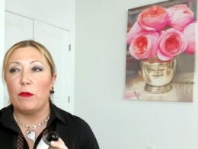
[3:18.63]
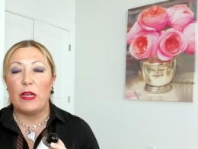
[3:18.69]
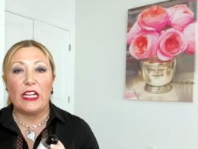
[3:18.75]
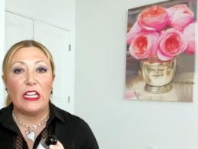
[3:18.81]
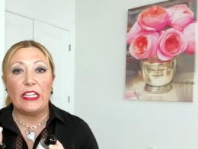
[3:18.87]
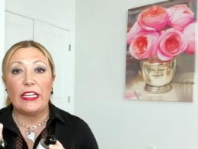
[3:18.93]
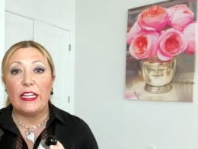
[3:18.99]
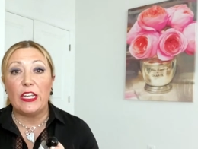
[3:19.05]

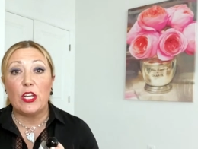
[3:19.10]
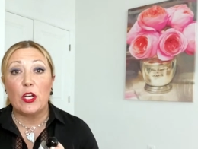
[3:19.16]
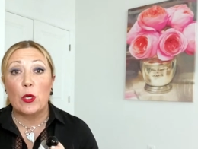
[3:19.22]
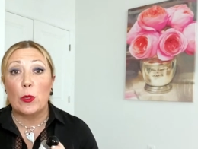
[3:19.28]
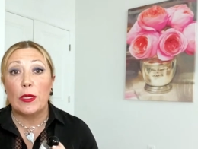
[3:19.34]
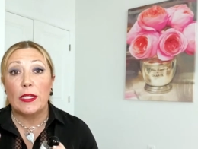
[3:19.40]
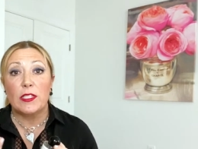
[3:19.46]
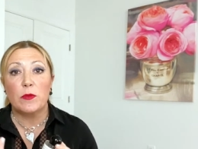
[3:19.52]
clean,
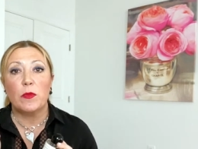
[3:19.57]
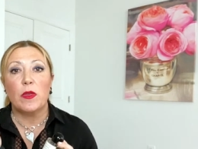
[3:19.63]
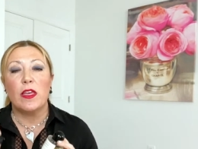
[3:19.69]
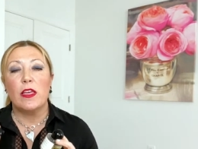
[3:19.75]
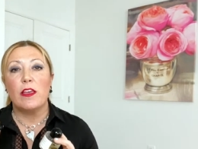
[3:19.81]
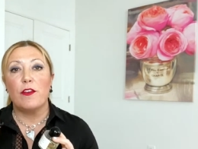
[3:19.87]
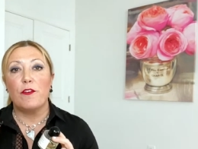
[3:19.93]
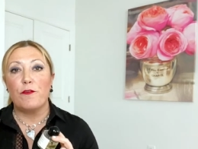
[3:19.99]
crisp
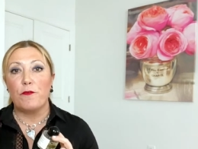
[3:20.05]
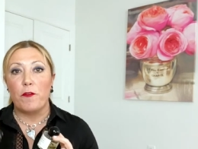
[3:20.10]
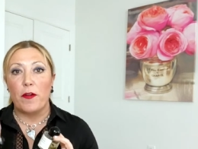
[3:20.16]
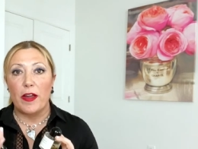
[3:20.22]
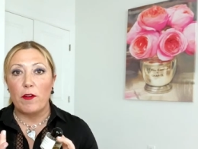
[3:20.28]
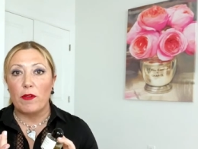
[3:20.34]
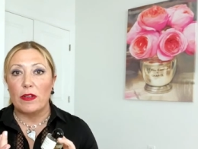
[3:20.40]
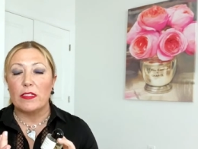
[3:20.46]

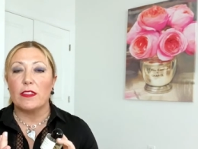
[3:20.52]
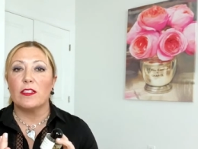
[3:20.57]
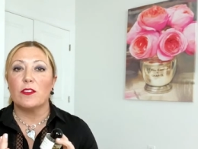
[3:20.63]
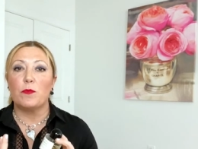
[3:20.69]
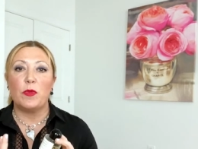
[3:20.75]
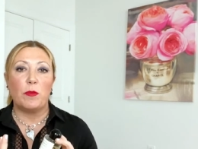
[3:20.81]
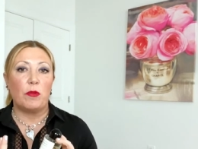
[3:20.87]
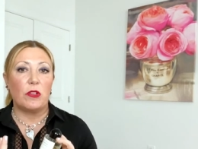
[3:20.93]
fragrances,
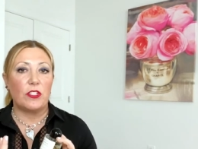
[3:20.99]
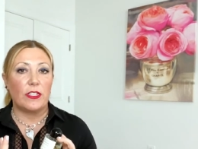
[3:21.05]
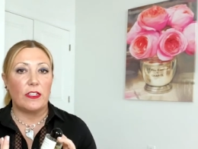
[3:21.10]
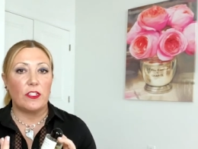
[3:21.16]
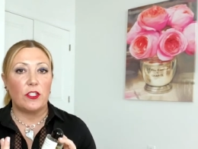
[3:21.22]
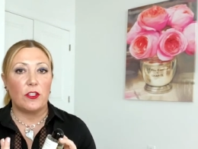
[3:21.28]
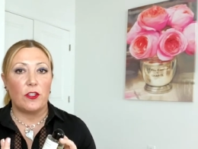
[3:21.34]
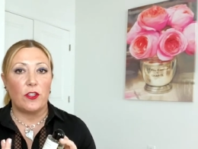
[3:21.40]
people
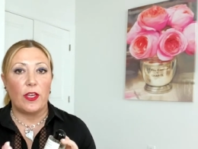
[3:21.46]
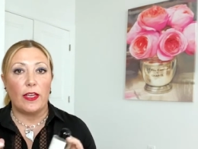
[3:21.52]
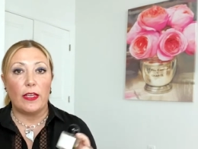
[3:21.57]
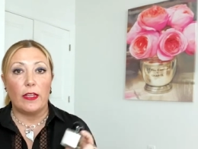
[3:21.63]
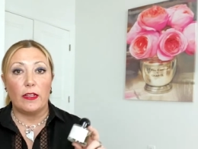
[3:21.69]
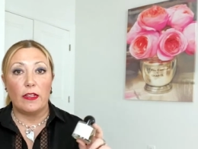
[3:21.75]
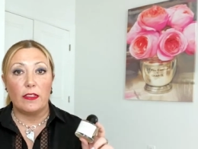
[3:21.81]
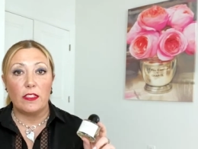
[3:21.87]
tend to think
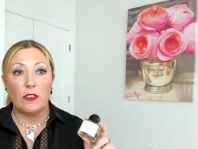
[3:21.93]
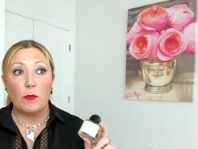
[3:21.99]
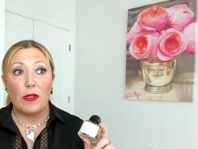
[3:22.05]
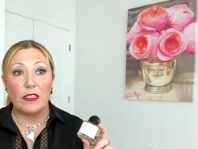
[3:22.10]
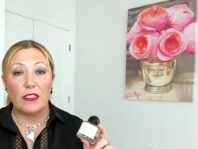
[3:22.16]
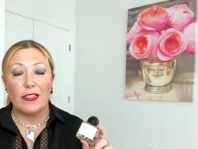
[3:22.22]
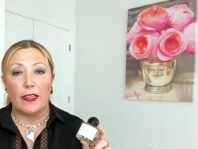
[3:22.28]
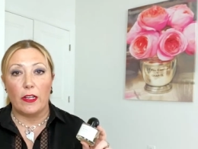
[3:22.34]
it
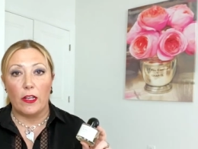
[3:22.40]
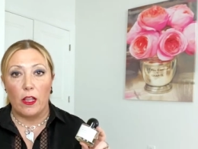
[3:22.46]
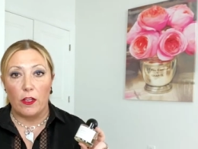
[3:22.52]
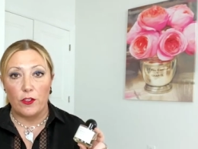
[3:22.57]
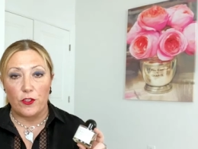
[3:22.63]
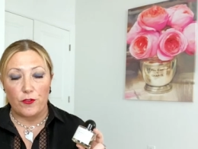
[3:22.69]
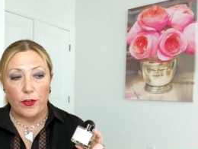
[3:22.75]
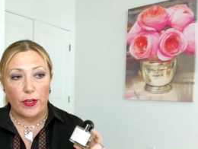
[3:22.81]
smells like
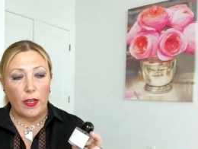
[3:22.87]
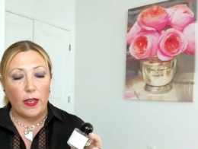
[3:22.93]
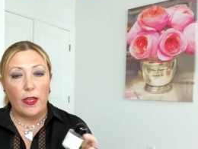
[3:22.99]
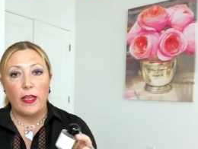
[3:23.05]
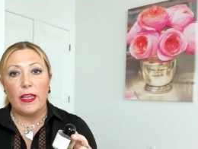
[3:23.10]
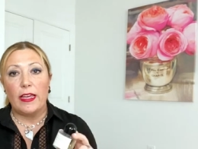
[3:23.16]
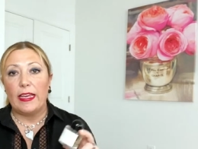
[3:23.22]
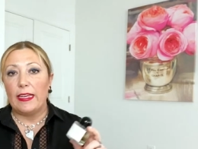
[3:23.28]
laundry.
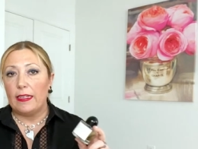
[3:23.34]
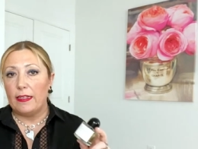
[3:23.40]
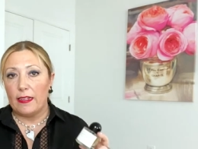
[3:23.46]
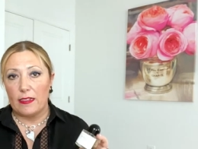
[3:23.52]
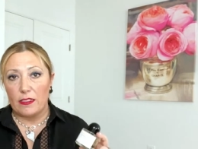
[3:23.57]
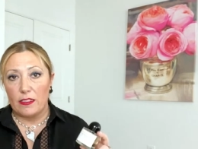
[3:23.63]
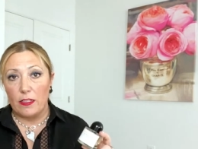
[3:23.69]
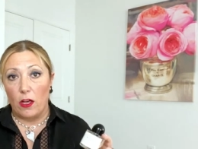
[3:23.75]
It
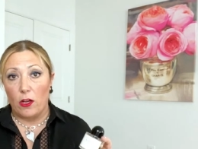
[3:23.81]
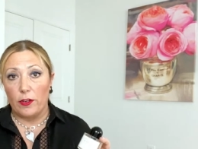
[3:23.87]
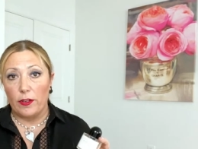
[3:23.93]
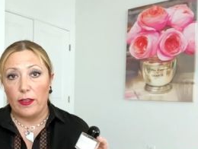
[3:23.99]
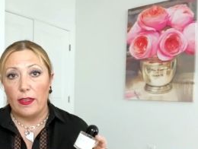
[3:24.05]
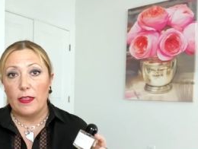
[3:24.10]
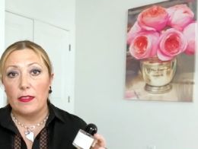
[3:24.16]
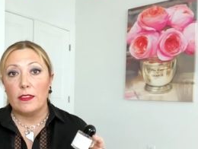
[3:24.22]
does
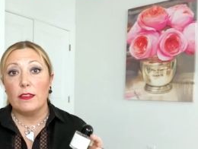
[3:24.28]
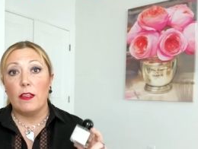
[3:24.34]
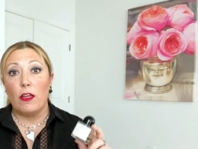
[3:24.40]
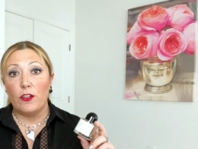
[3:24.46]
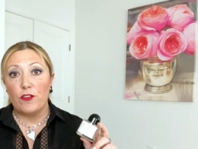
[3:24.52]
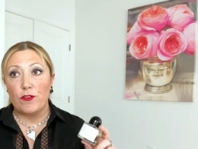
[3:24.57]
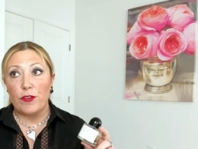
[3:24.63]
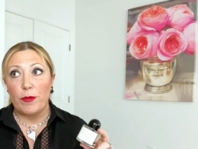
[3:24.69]
not. It's
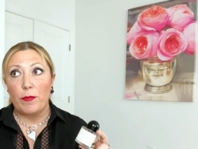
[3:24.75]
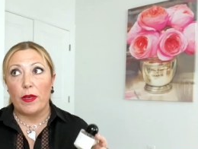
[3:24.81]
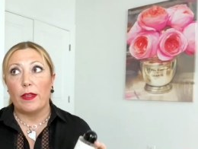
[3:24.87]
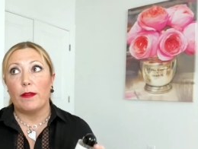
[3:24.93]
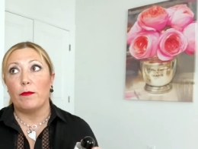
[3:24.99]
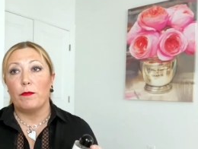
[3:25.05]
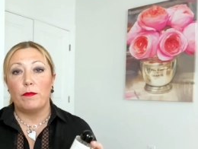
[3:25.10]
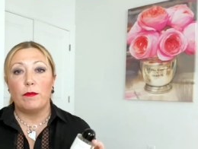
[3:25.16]
laundry,
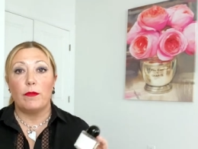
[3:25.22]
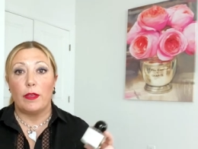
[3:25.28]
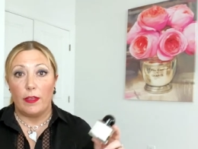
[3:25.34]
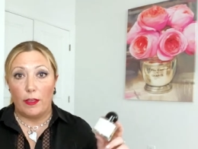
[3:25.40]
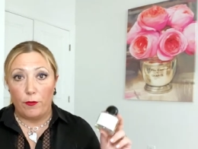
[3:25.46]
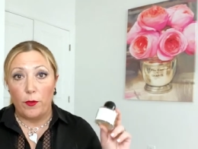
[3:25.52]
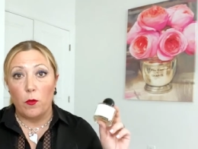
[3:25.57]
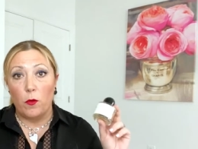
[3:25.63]
but
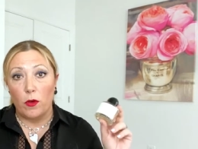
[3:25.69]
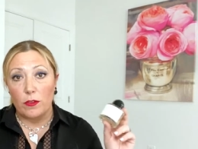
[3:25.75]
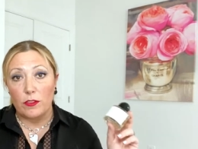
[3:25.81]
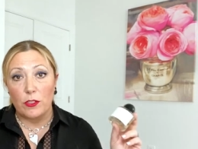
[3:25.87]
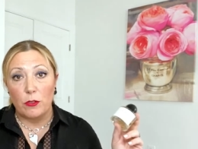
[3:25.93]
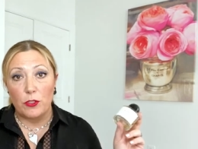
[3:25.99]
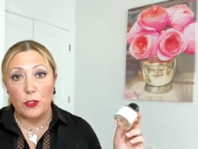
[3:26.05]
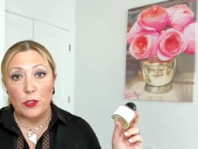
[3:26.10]
if you want,
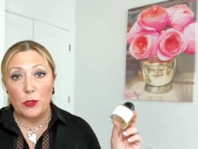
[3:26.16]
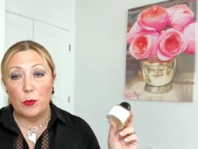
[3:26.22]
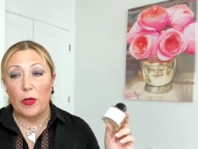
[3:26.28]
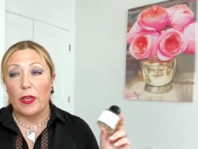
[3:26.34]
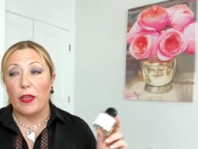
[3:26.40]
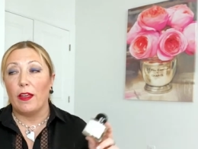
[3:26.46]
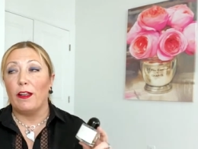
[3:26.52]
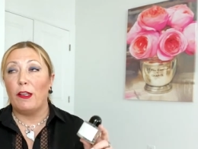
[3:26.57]
so to
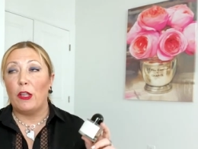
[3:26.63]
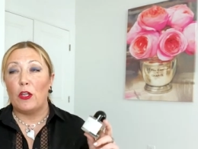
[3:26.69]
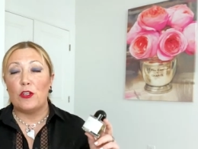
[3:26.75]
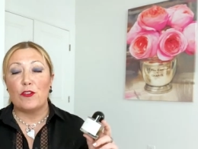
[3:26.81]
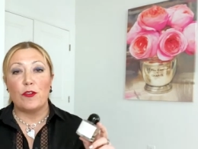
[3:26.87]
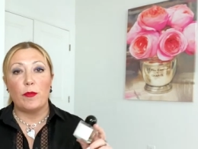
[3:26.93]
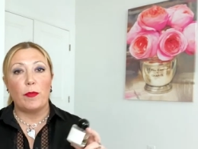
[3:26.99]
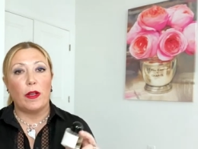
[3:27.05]
speak,
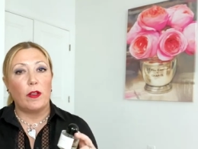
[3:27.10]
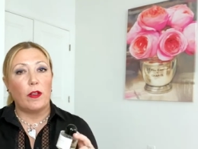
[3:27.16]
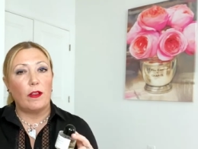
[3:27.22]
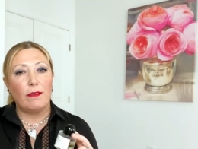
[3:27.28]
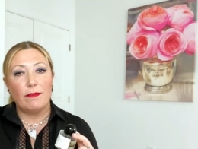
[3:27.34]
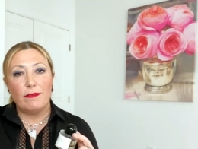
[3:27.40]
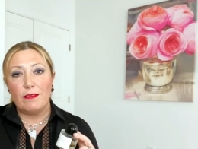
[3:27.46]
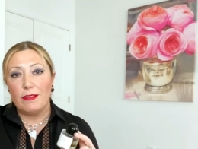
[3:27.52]
laundry, but
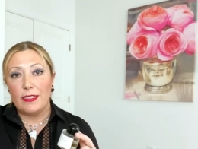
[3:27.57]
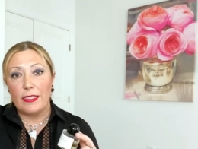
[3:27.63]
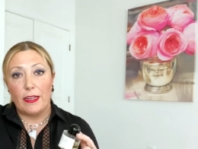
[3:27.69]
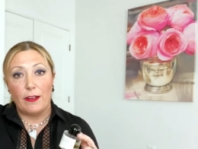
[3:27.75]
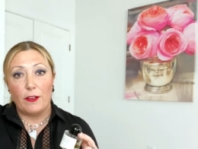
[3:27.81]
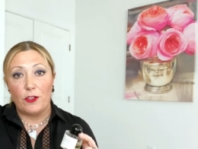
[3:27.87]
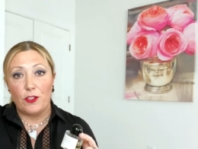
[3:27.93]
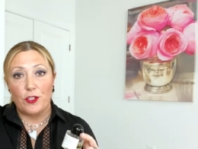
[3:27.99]

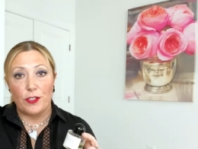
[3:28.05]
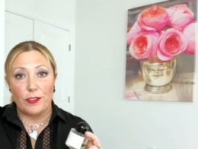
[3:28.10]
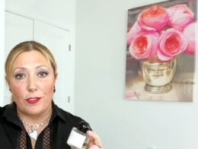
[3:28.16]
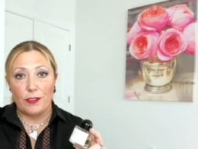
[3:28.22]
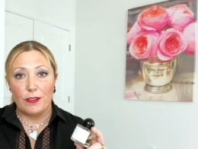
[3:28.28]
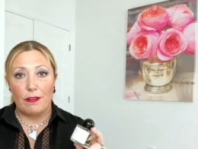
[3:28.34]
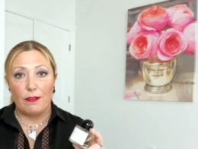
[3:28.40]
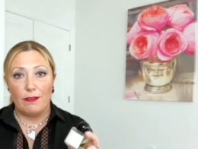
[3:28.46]
10
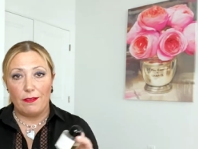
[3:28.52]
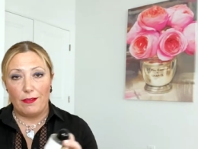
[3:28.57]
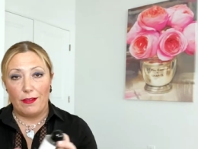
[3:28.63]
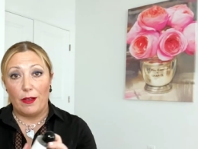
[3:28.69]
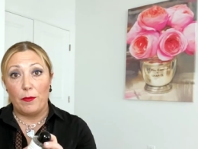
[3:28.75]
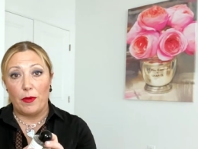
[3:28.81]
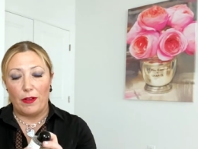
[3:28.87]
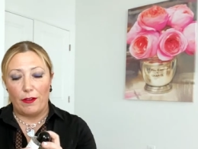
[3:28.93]
notches
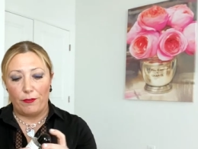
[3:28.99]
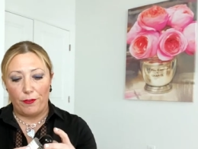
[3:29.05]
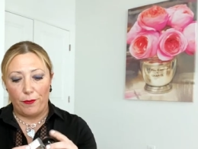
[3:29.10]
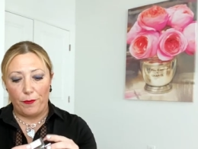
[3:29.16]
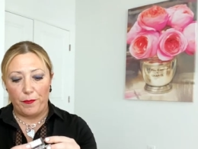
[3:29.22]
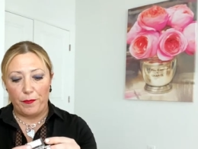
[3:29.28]
above.